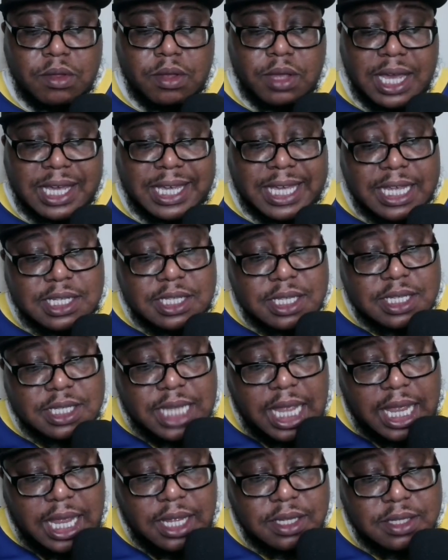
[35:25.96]
against the
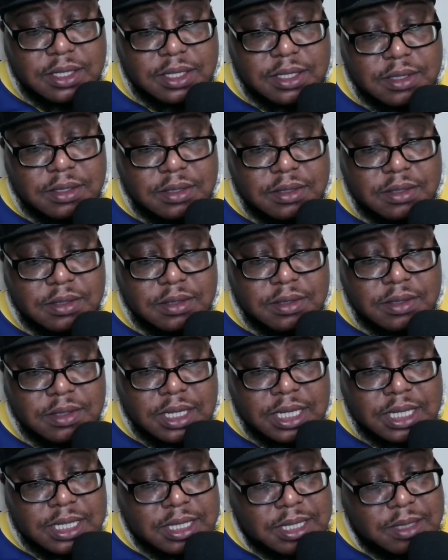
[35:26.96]
Saints,
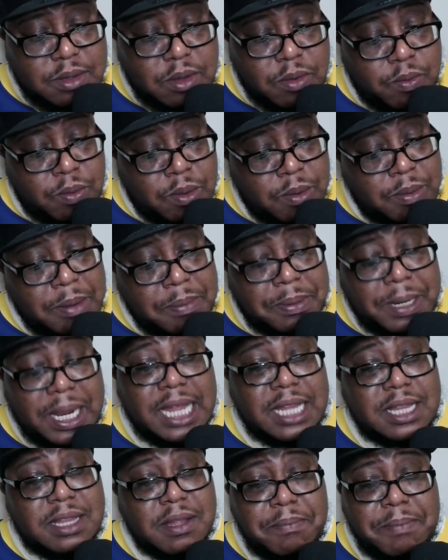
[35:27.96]
when we
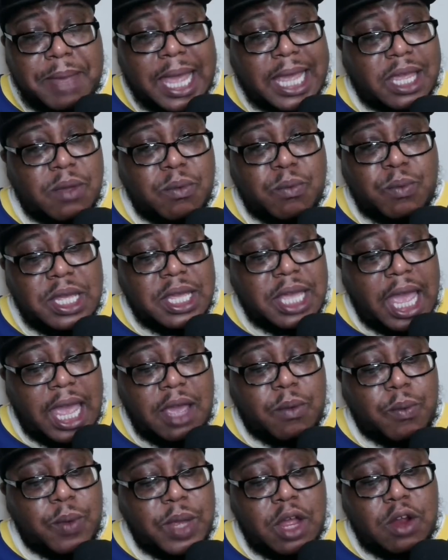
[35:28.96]
played them back in week 8,
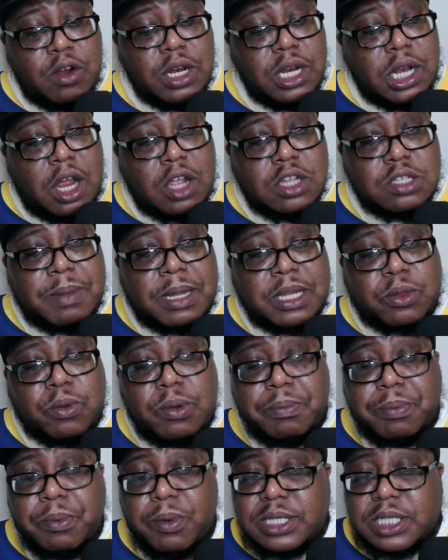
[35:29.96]
we only lost by 3
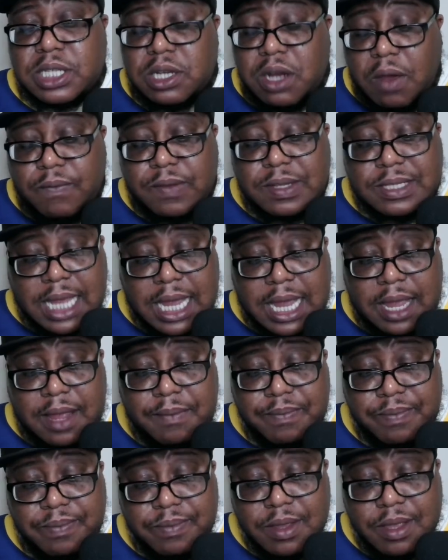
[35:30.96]
points in overtime.
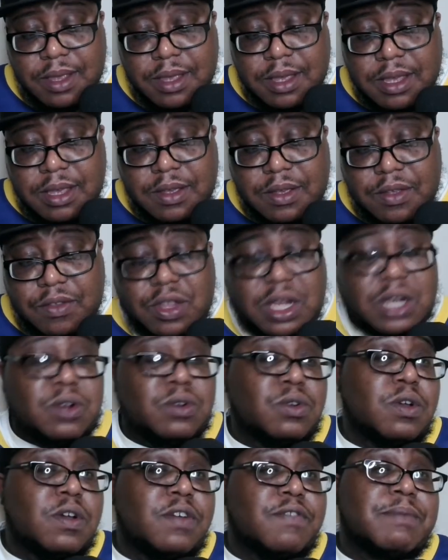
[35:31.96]
So I don't
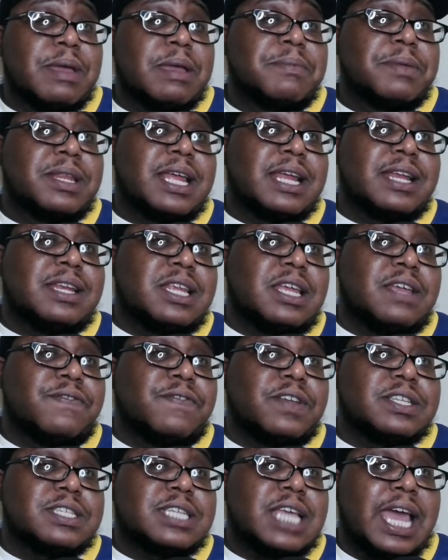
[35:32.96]
know if maybe that
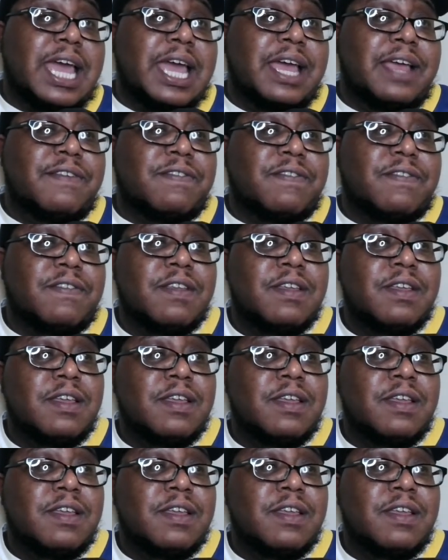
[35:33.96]
defense has